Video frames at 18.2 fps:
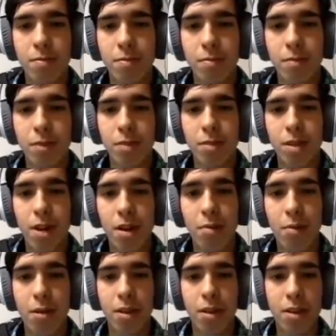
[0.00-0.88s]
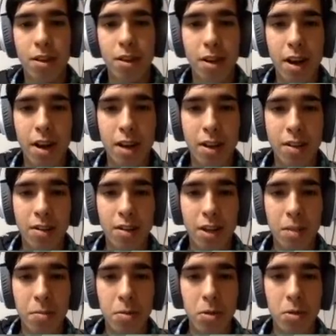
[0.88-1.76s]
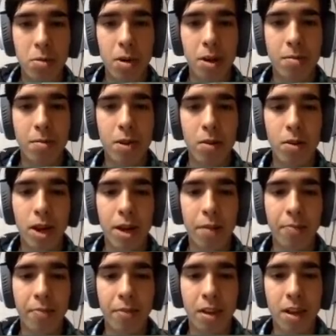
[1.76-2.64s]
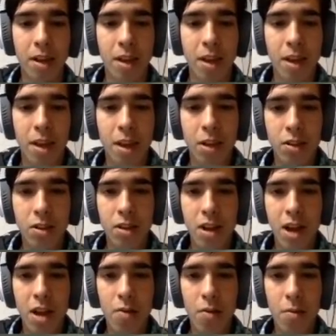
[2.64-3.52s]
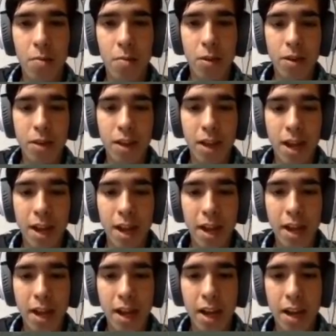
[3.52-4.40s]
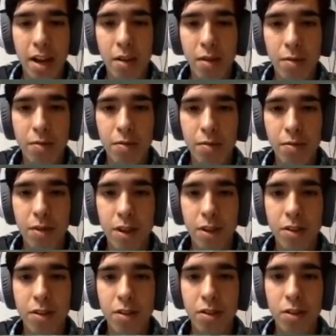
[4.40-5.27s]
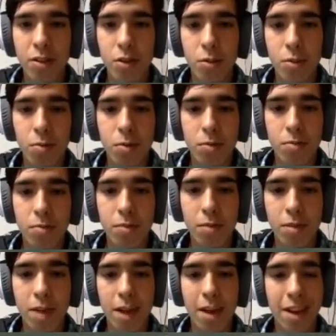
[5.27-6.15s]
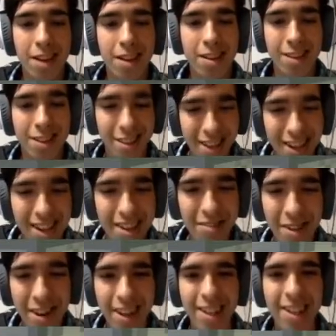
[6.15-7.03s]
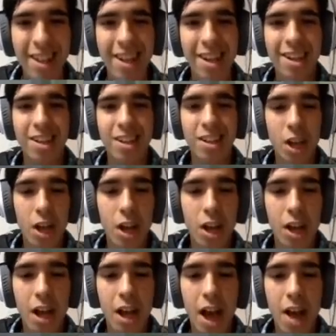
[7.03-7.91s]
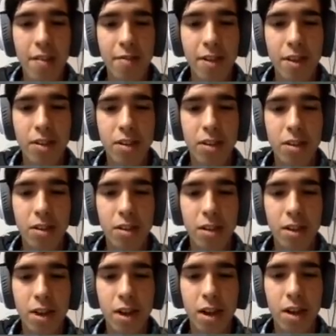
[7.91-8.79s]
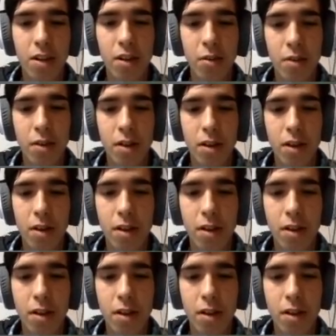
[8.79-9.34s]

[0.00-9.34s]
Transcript: You got rid of the kinetic steam turbine. Okay. So now we'll put that, and I'll fix... Oops. I need to sneak right-click. Duh. I fixed it. I got it already.